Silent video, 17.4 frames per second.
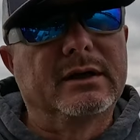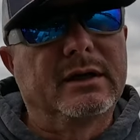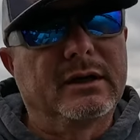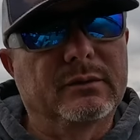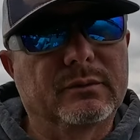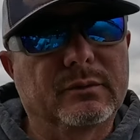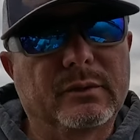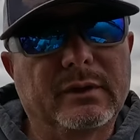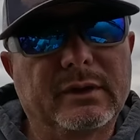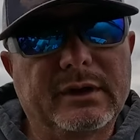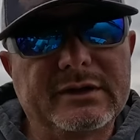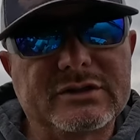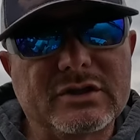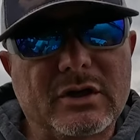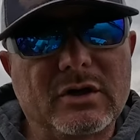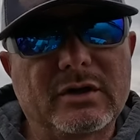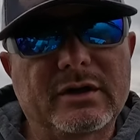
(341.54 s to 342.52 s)
and really
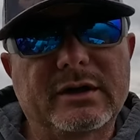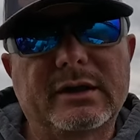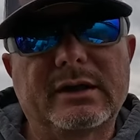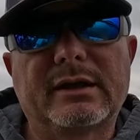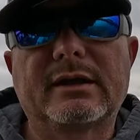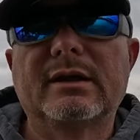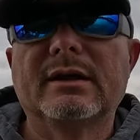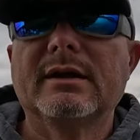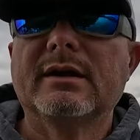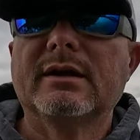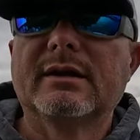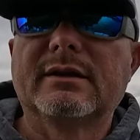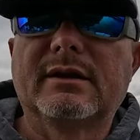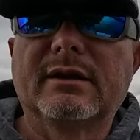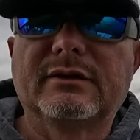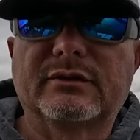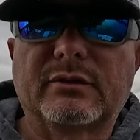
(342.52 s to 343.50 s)
targeting
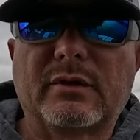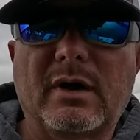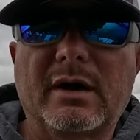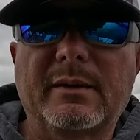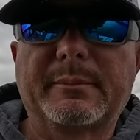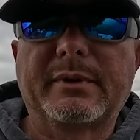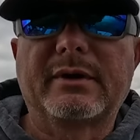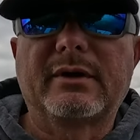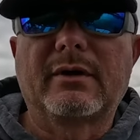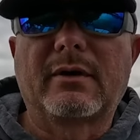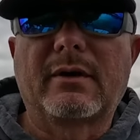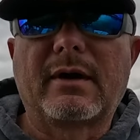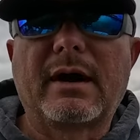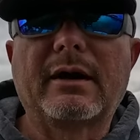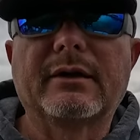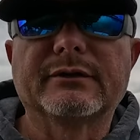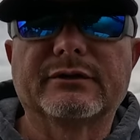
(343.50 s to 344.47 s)
these crappie are
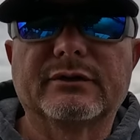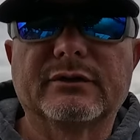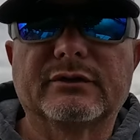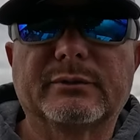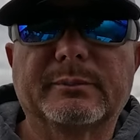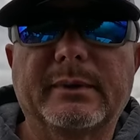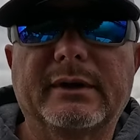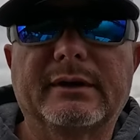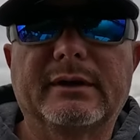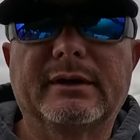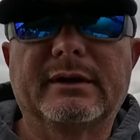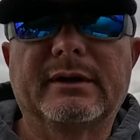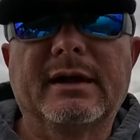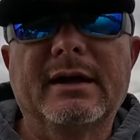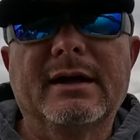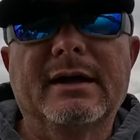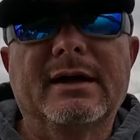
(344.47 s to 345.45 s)
out suspended.